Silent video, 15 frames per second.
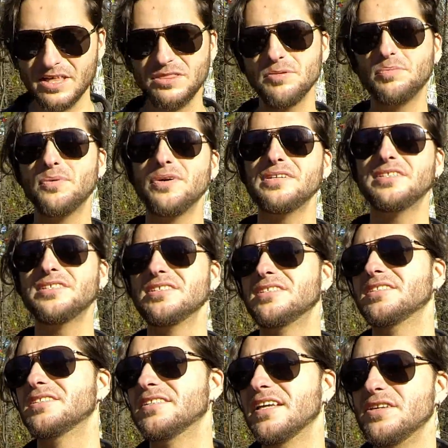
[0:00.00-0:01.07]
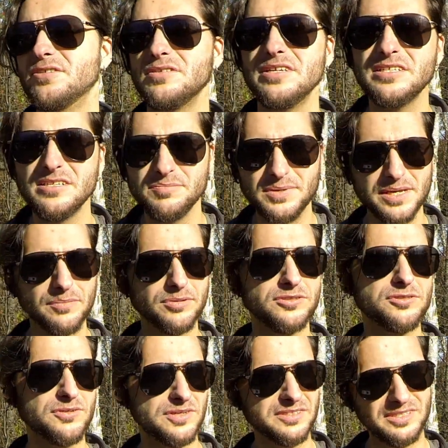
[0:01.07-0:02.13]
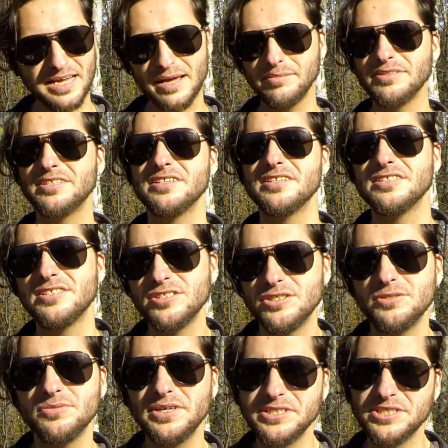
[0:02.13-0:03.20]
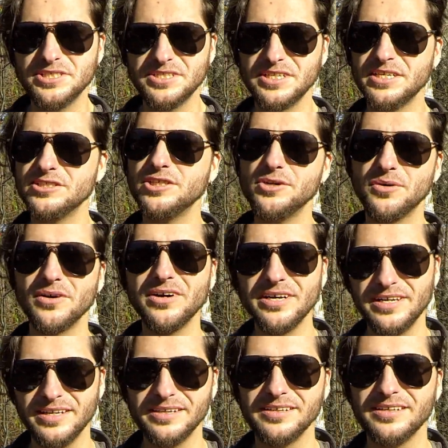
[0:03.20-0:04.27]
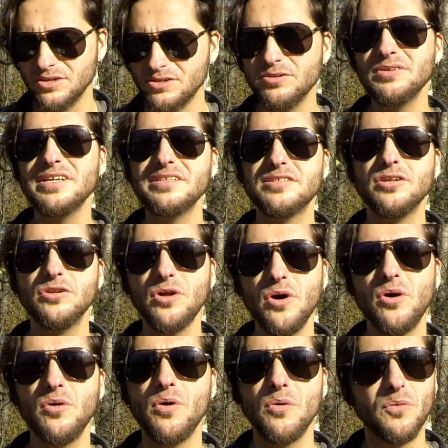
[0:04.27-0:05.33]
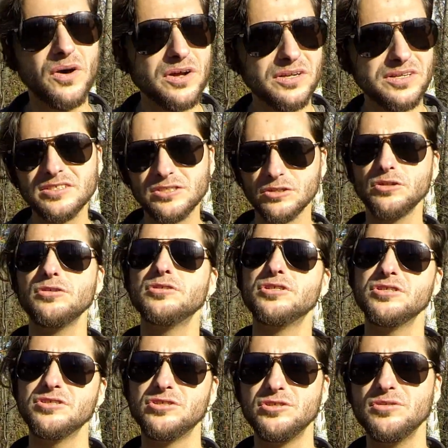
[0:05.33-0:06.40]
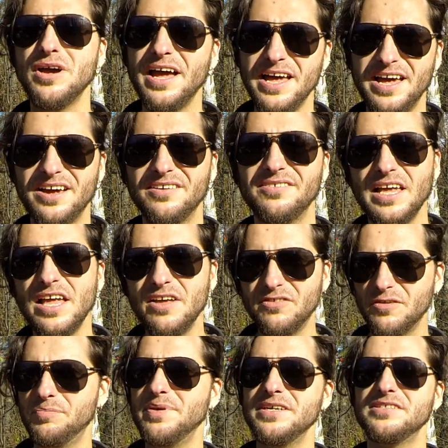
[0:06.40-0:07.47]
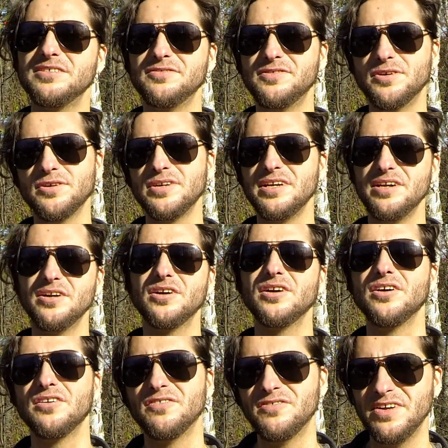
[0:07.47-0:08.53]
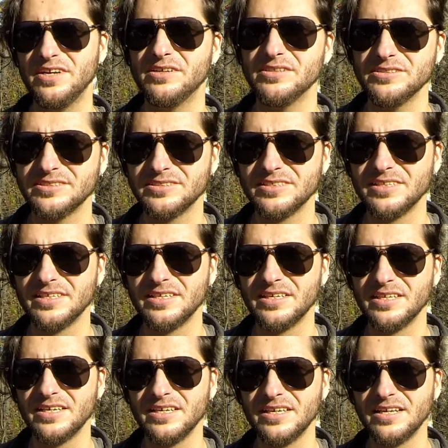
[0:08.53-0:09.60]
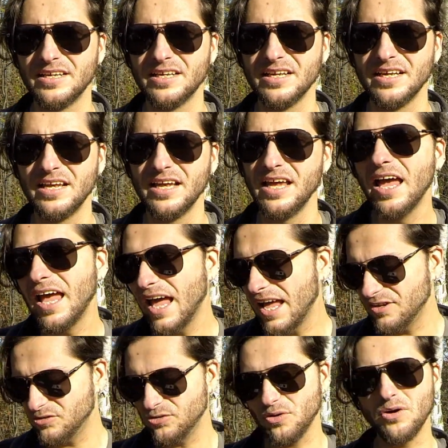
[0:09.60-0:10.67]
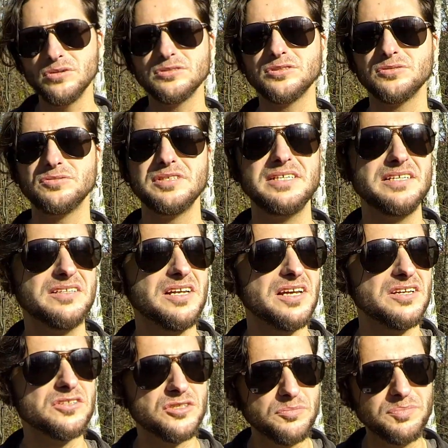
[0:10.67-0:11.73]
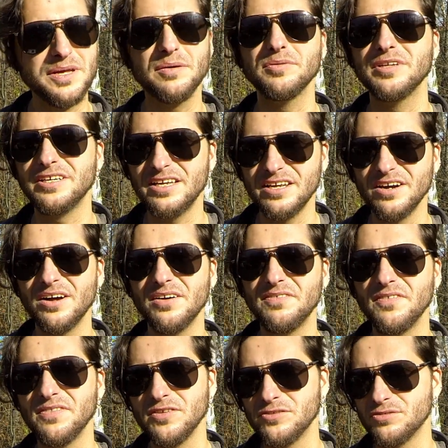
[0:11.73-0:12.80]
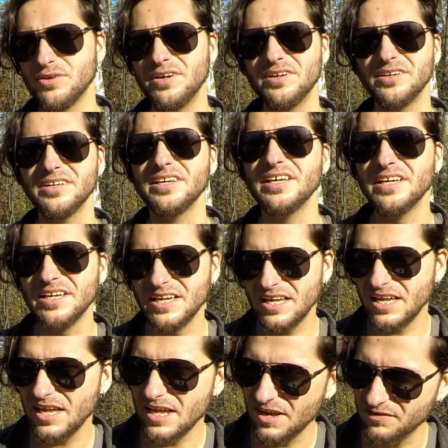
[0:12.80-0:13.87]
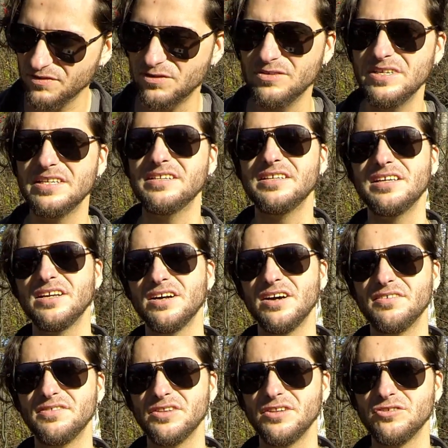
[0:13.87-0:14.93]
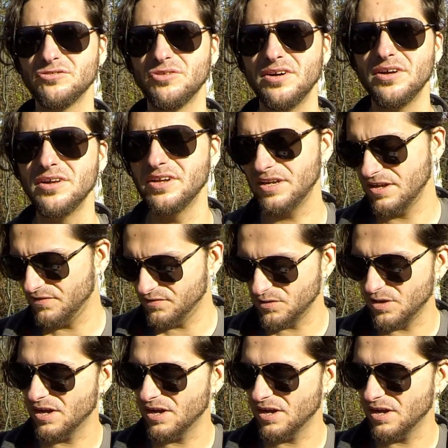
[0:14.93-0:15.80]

The point is that you need to be able to adapt to the situation that you are in. You need to know what solutions you have if a piece of your gear fails. And you also need to be able to get off of the trail if you need to get off of the trail. If you